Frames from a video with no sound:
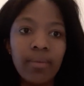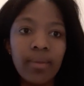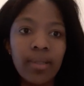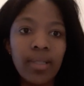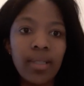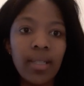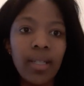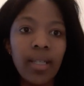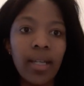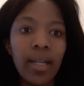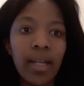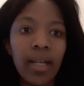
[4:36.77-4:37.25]
and
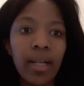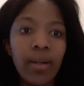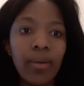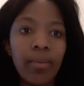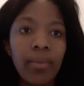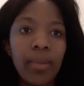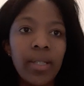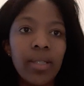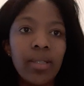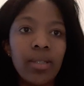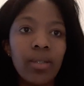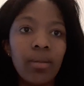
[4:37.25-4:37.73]
see how
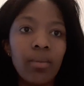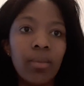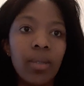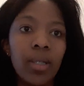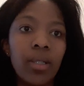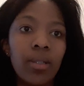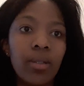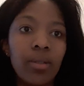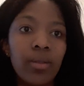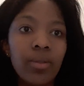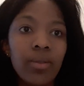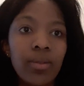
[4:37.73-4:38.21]
mental
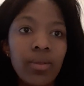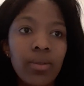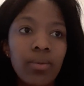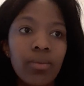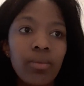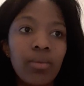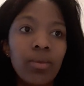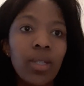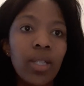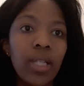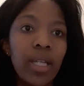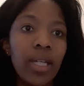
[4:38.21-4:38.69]
models
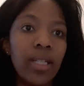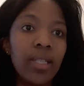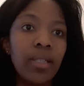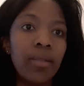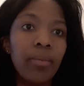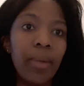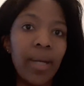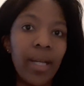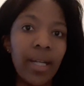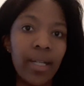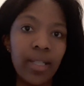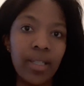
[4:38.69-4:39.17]
relate
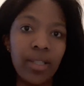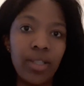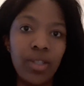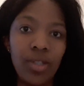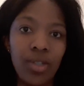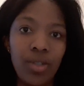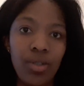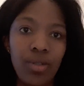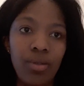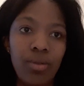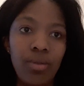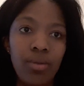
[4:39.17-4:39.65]
back
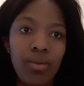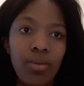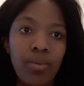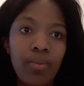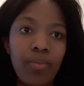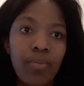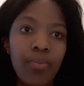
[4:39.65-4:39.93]
to